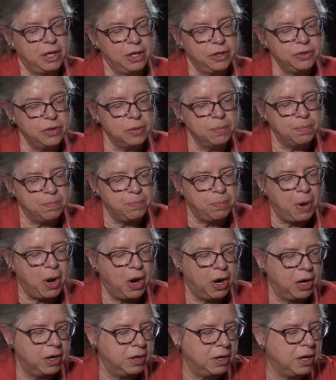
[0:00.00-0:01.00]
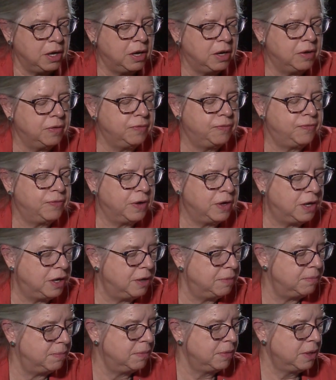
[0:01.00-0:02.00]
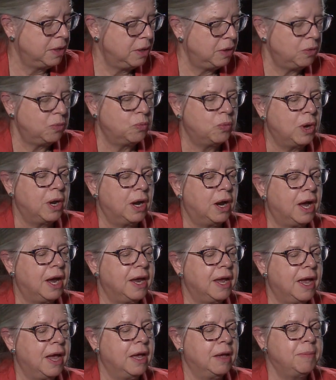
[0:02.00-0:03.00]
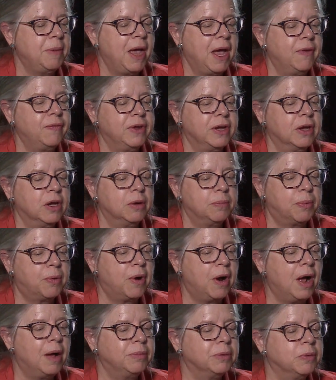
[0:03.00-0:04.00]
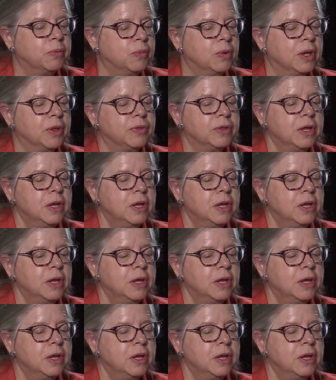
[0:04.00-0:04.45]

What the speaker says: other part of what I am having a problem with,